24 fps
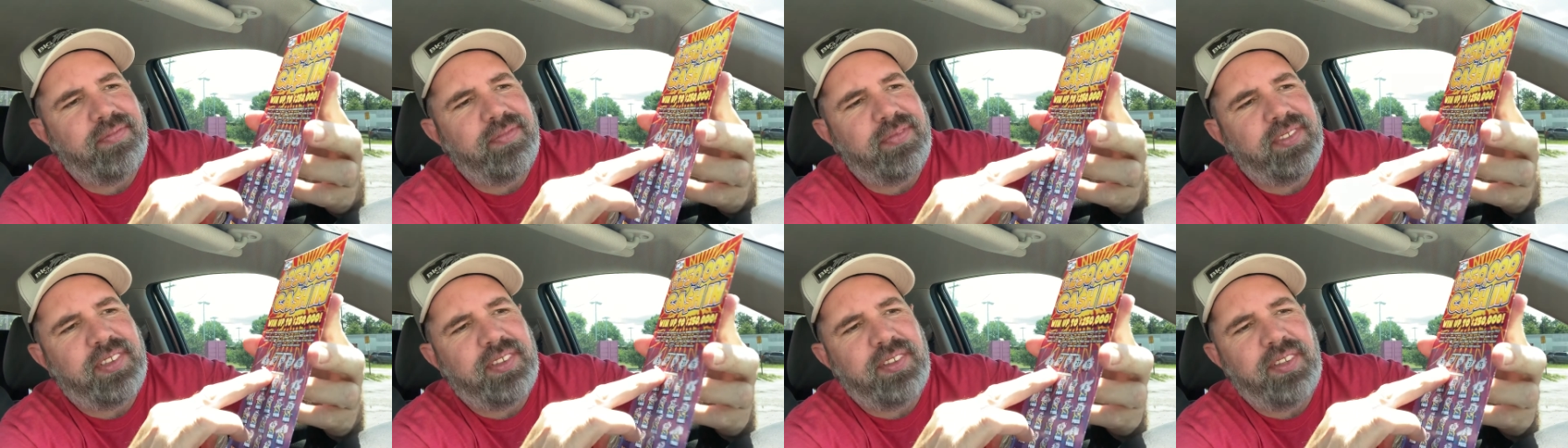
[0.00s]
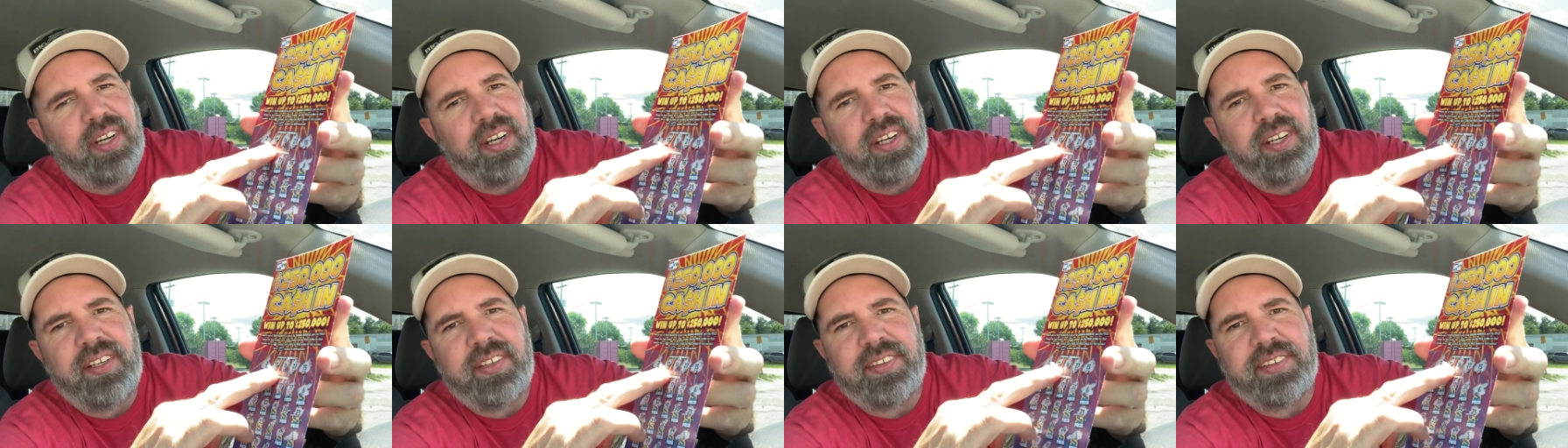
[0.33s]
see
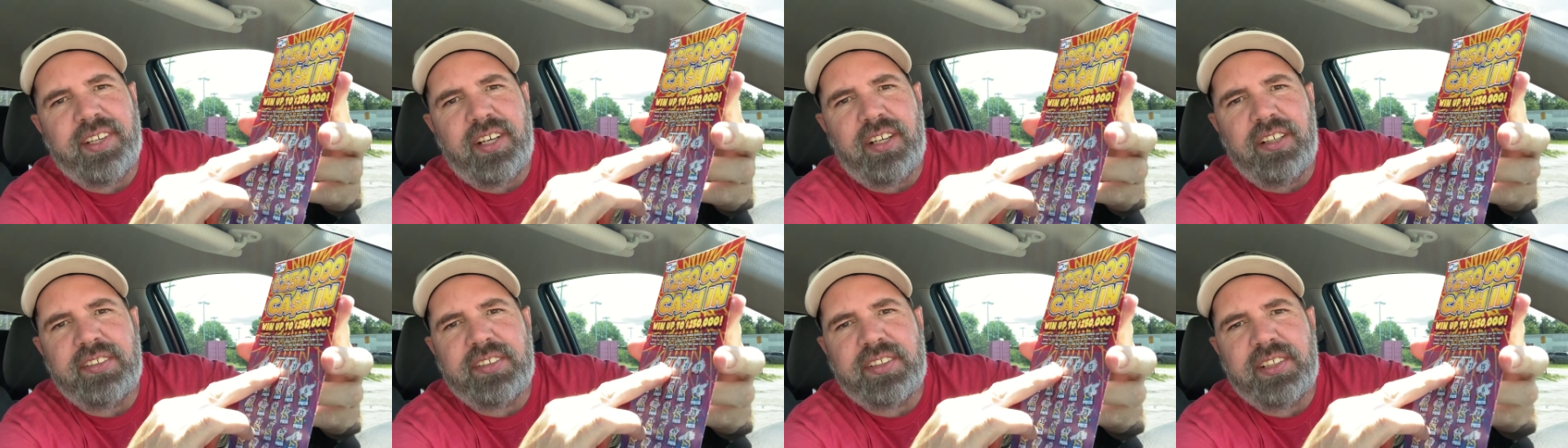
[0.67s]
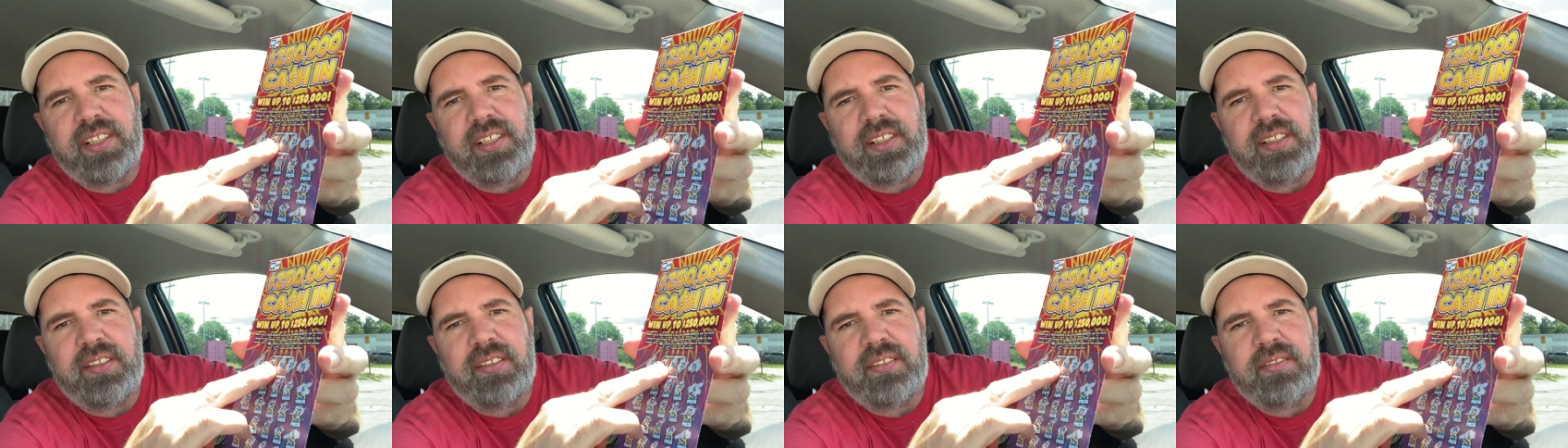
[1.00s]
right here,
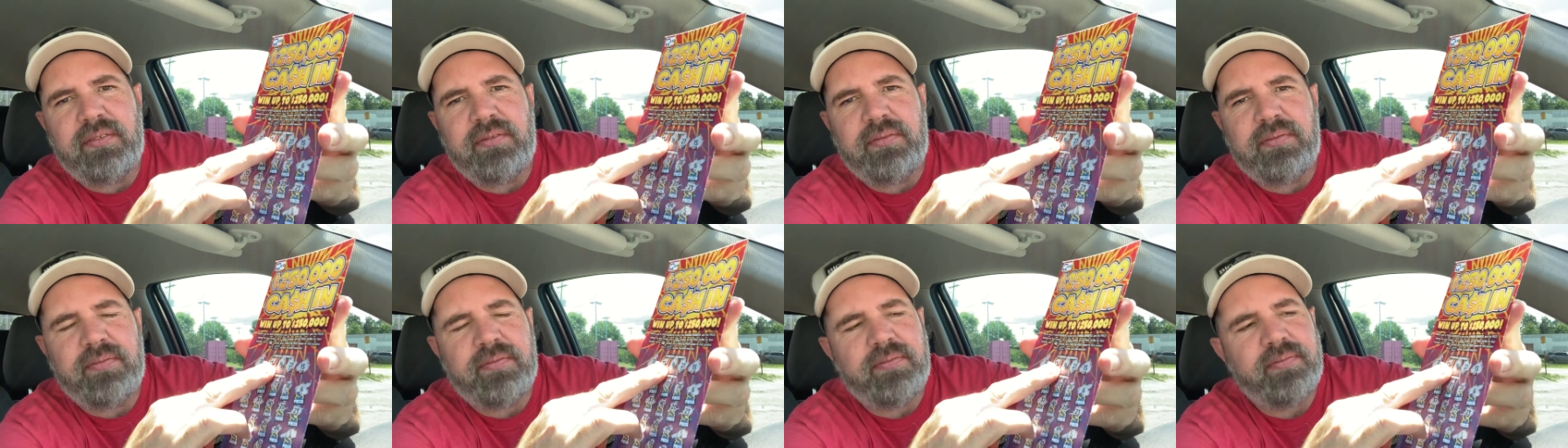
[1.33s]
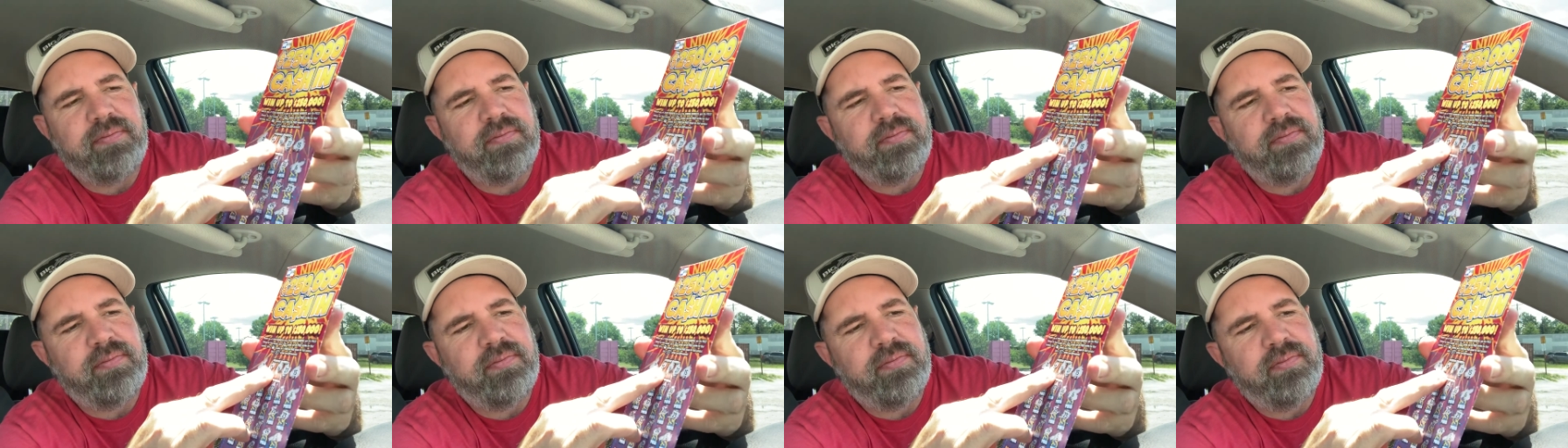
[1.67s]
13.
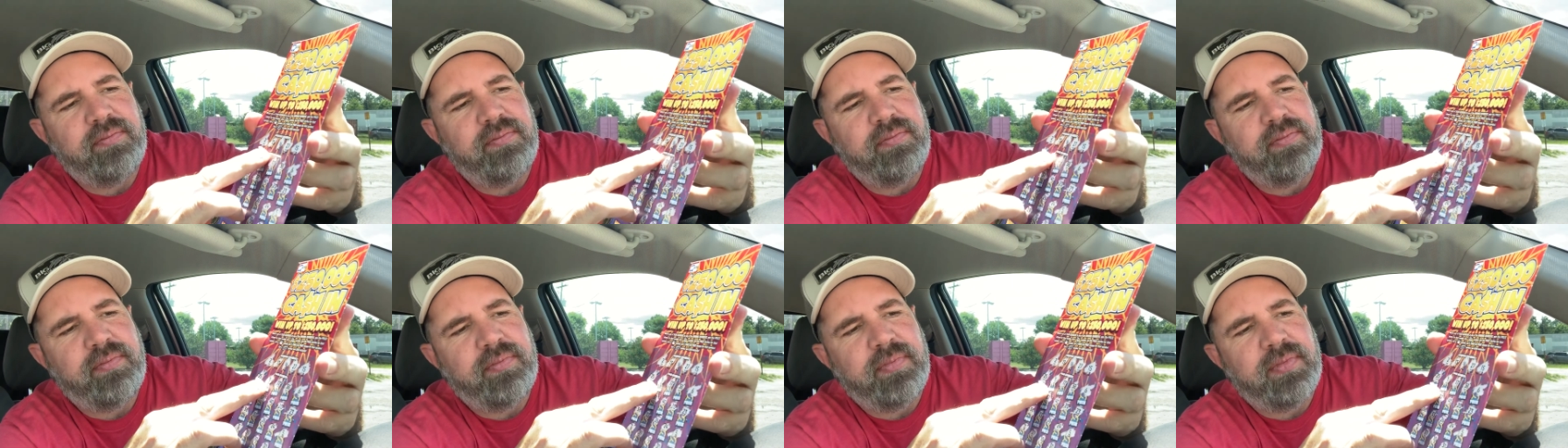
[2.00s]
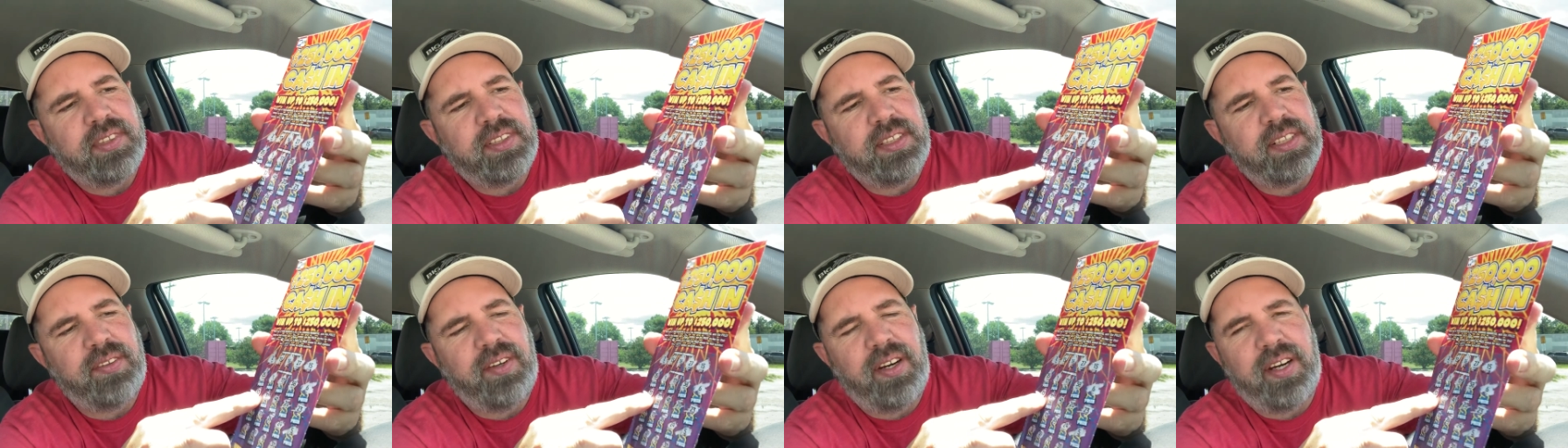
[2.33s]

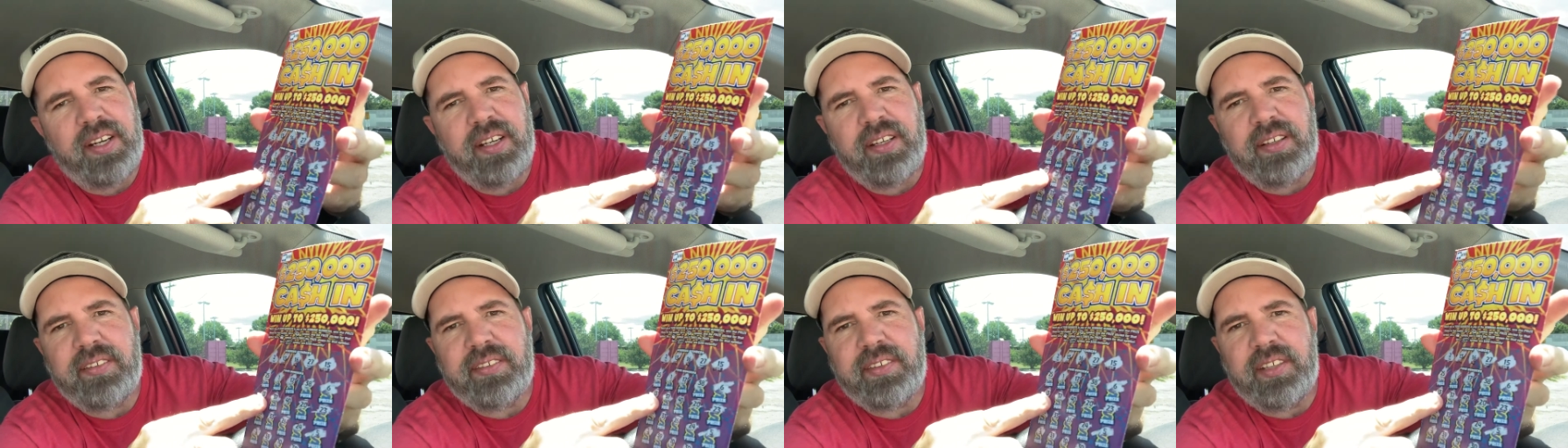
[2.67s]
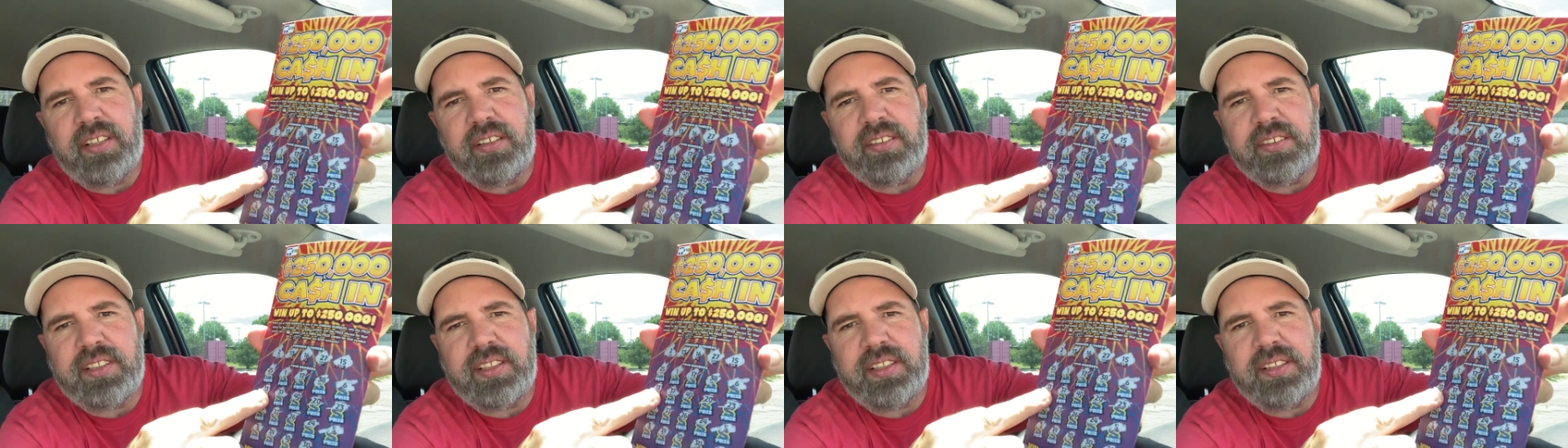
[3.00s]
See right here,
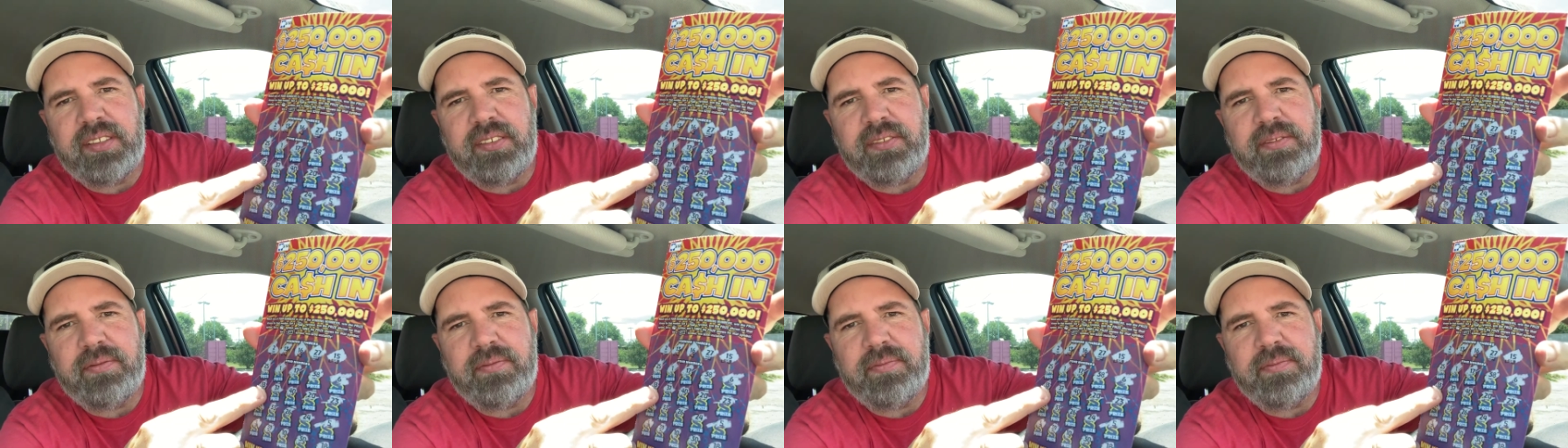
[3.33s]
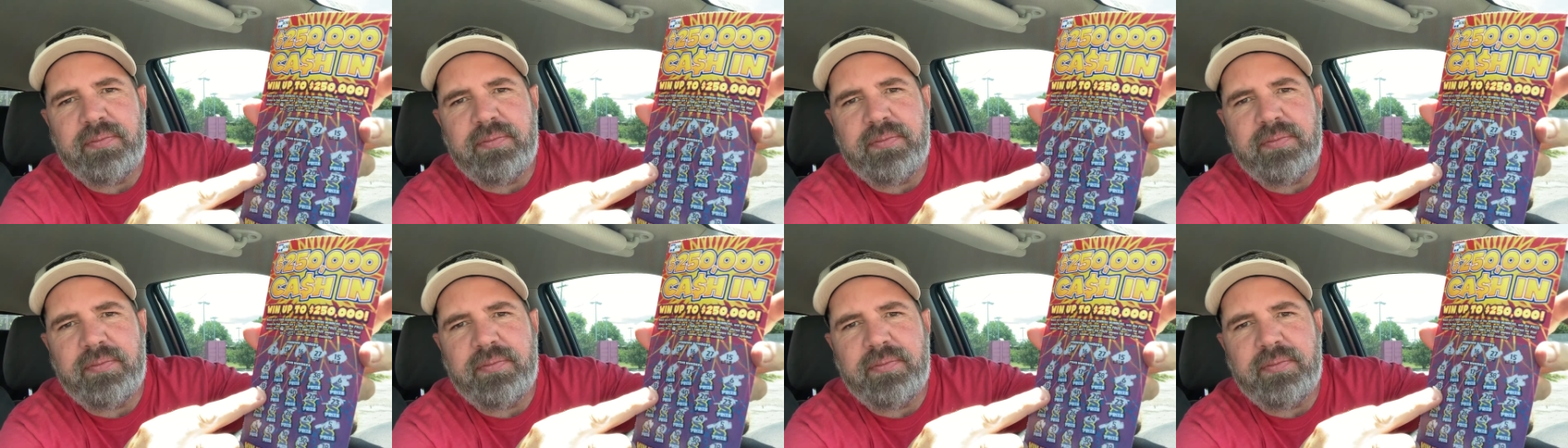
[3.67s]
13.